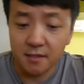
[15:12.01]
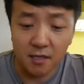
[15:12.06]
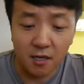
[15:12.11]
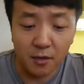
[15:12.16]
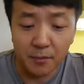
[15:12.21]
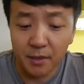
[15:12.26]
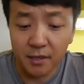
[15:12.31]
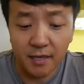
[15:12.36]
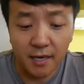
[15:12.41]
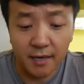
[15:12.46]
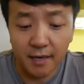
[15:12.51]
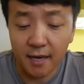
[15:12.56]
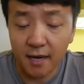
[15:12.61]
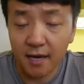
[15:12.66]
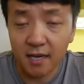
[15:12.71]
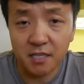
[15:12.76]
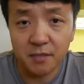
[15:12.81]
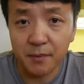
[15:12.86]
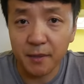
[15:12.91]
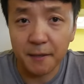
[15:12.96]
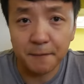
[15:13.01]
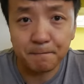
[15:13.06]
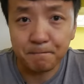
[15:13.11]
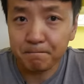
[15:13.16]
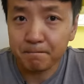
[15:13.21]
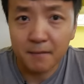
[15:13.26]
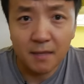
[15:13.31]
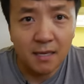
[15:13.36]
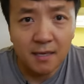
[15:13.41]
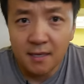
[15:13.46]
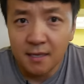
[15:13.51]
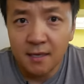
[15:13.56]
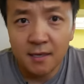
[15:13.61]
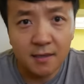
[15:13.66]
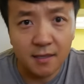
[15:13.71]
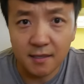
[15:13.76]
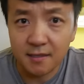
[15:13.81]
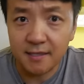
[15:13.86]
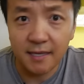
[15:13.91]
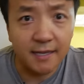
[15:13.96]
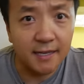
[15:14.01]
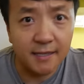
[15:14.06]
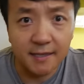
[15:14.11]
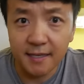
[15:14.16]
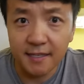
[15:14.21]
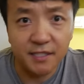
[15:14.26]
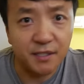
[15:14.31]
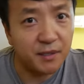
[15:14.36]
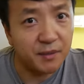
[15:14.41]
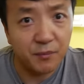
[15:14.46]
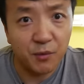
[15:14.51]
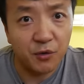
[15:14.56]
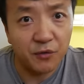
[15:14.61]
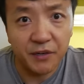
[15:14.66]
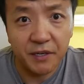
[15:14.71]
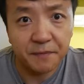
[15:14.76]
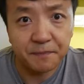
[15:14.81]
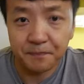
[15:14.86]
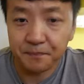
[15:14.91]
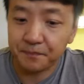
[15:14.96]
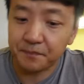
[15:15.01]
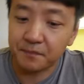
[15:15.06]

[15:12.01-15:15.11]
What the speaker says: Sorry about that, guys, but this ain't a Disney movie.